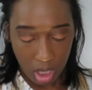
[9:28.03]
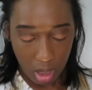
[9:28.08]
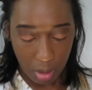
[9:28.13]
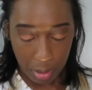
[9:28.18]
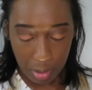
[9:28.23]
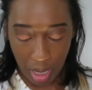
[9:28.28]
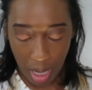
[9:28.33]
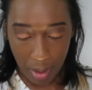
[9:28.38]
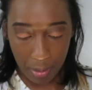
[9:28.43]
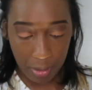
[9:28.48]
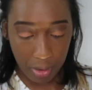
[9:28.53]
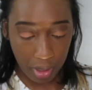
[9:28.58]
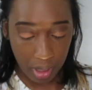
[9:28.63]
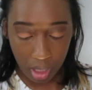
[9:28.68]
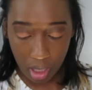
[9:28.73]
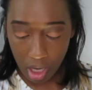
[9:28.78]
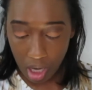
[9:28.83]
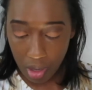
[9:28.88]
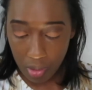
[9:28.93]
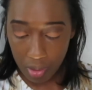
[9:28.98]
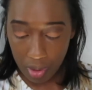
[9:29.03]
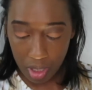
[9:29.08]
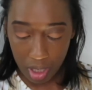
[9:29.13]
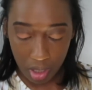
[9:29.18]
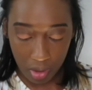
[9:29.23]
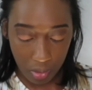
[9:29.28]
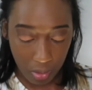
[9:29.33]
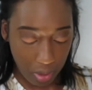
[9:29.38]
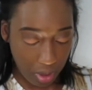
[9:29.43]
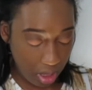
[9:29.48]
but I'm going to go
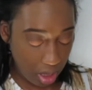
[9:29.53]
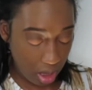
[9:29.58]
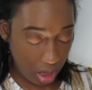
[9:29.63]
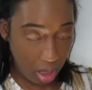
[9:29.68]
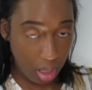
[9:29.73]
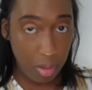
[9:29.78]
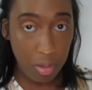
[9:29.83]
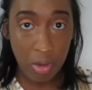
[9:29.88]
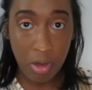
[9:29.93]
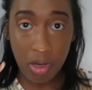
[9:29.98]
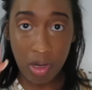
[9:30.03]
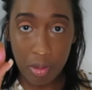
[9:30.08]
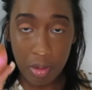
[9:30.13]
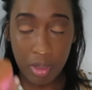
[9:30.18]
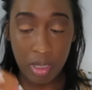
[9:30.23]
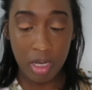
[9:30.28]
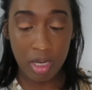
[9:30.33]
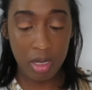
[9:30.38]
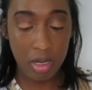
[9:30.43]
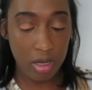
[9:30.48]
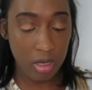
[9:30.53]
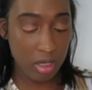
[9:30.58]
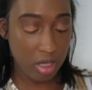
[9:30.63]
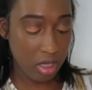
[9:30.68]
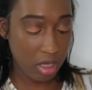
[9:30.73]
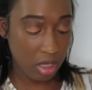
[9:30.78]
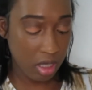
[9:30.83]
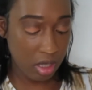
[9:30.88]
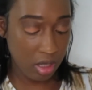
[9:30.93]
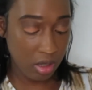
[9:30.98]
in with the Beauty Blender
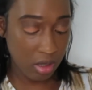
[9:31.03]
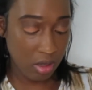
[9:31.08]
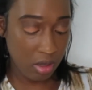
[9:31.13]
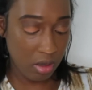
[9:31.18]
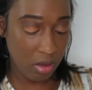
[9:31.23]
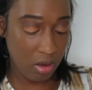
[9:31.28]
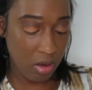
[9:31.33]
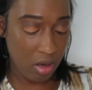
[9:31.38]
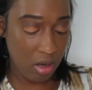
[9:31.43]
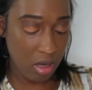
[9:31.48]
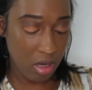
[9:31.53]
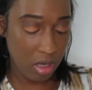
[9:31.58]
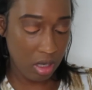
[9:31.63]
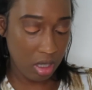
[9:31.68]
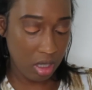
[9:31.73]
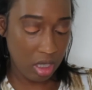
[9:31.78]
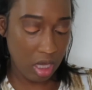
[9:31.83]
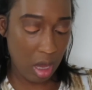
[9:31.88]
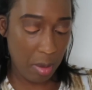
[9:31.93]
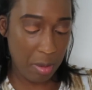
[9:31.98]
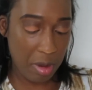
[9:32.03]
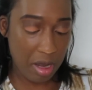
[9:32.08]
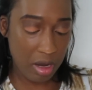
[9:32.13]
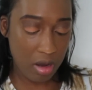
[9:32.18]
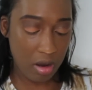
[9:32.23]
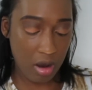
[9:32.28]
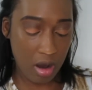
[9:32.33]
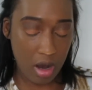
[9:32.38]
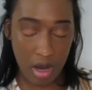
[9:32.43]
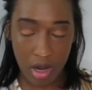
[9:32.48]
to set my
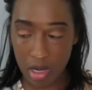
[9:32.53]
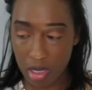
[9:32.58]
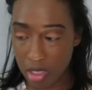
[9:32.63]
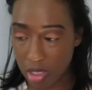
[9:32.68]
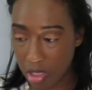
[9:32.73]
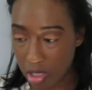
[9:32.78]
under eyes.